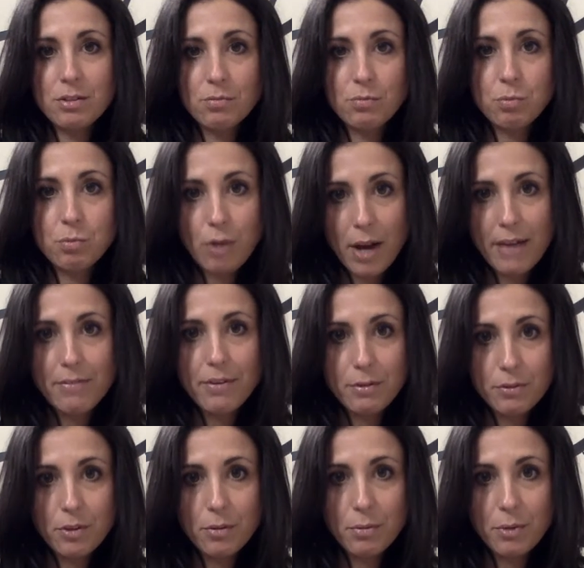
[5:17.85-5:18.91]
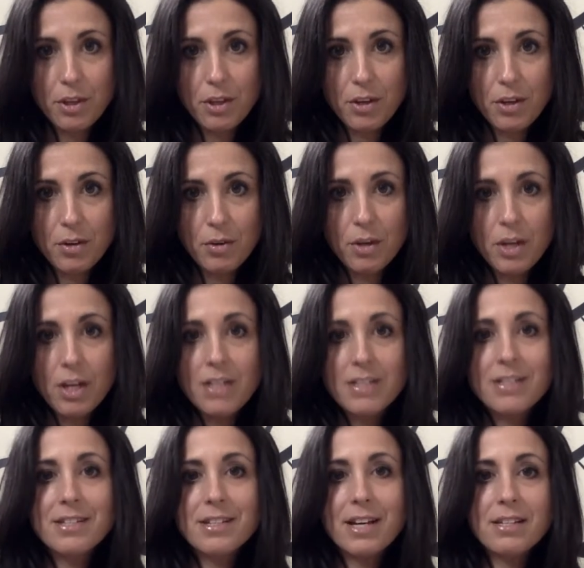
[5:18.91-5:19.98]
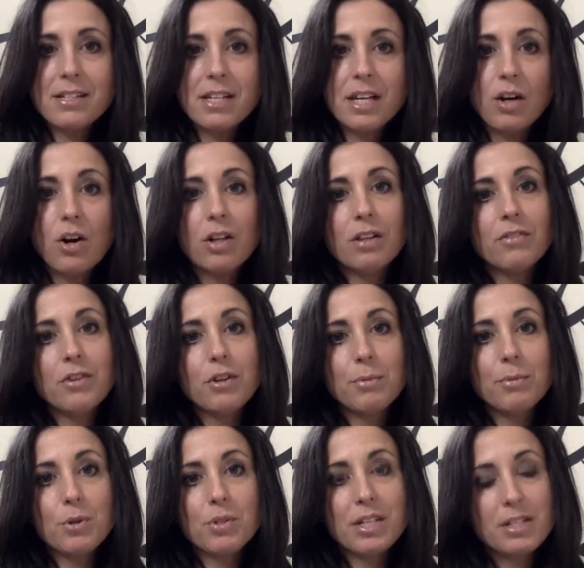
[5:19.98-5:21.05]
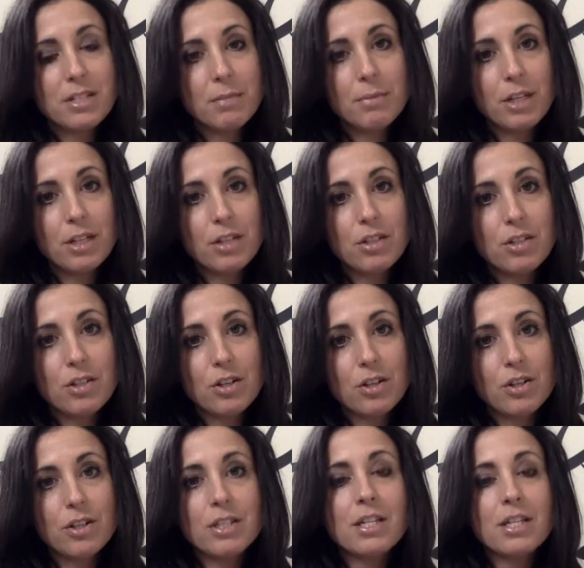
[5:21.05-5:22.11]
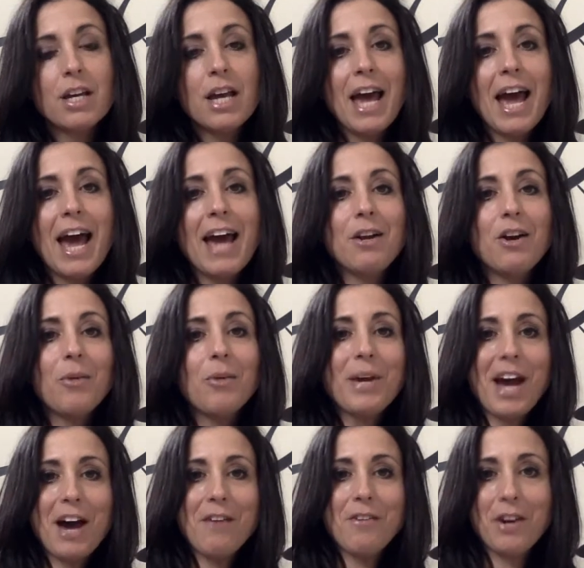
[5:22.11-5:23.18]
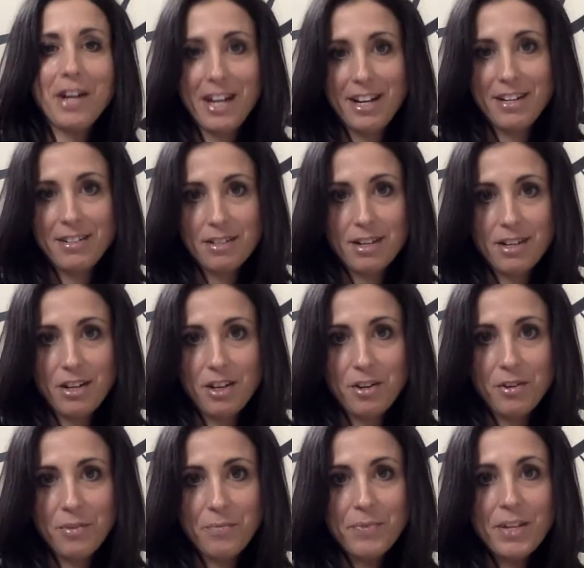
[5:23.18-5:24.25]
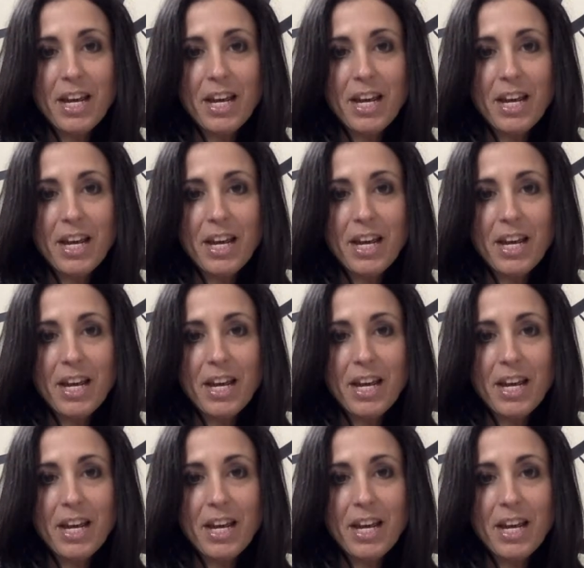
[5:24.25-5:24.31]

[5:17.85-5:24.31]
private room with you discussing all of your most intimate concerns, and we have our hands on you.